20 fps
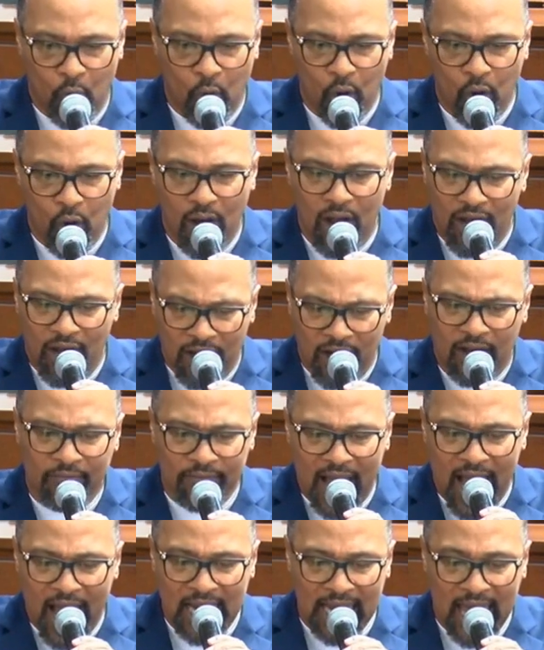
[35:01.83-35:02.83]
more
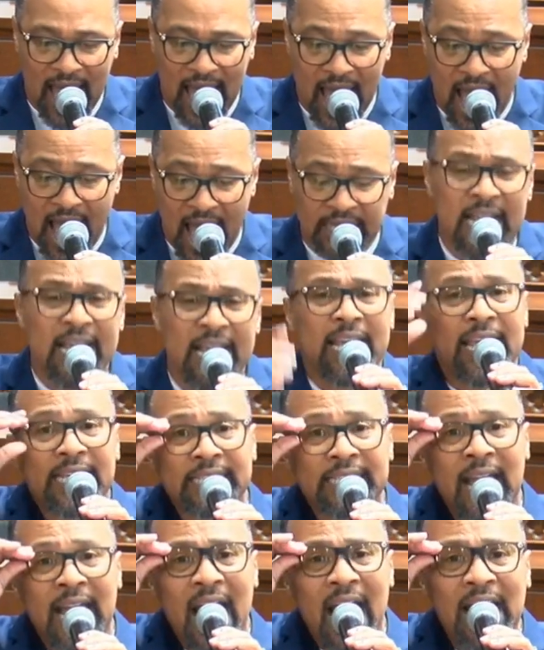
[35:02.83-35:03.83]
of our lives.
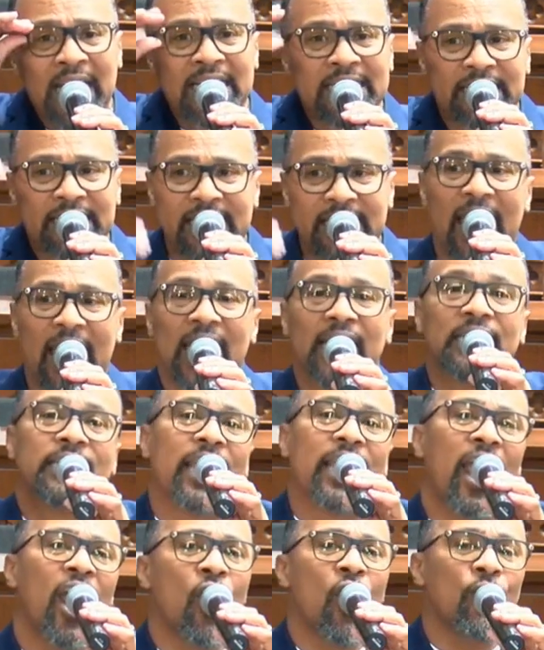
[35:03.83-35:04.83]
God is
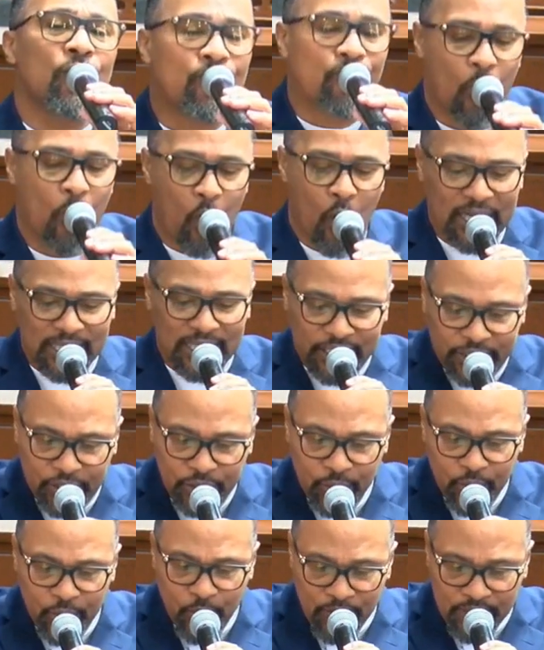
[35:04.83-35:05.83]
saying, therefore,
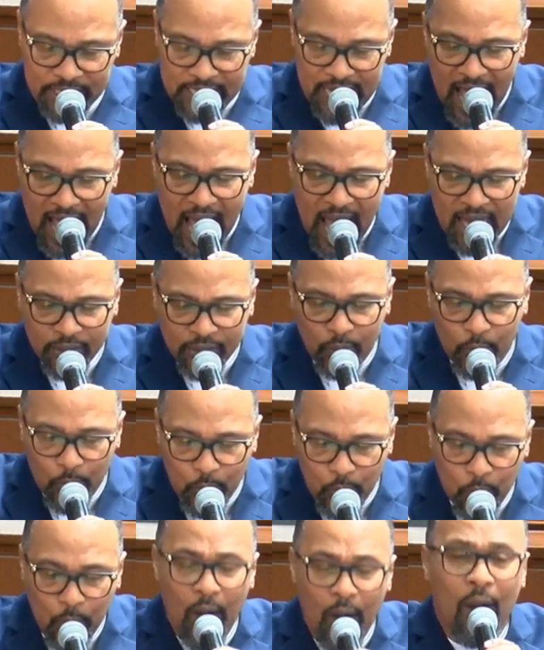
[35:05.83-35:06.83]
do not
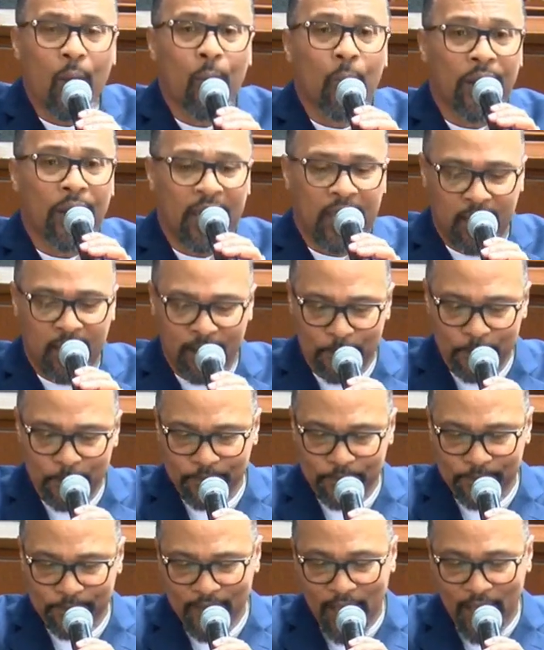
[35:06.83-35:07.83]
worry
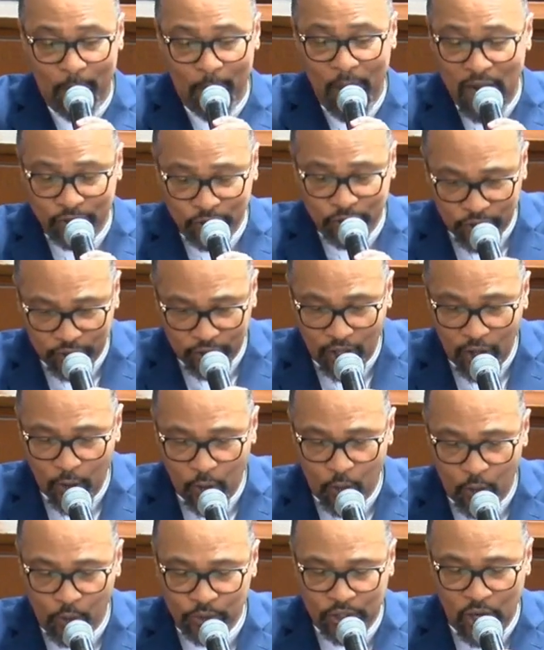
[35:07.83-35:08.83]
about your
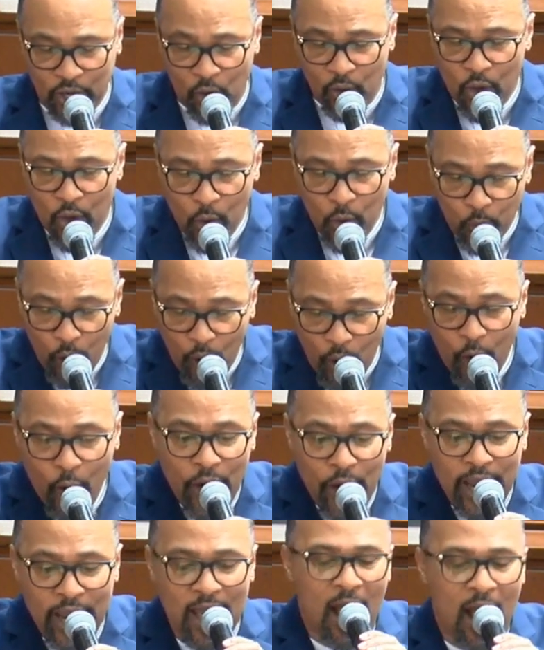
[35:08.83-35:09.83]
clothes. Don't
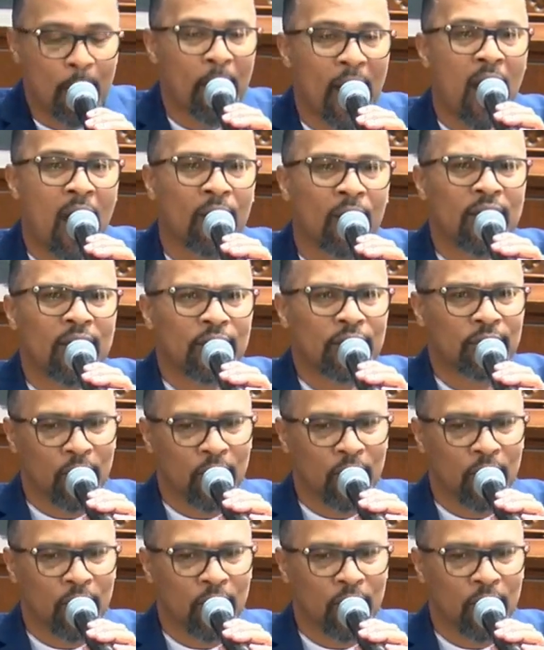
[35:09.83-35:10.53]
worry about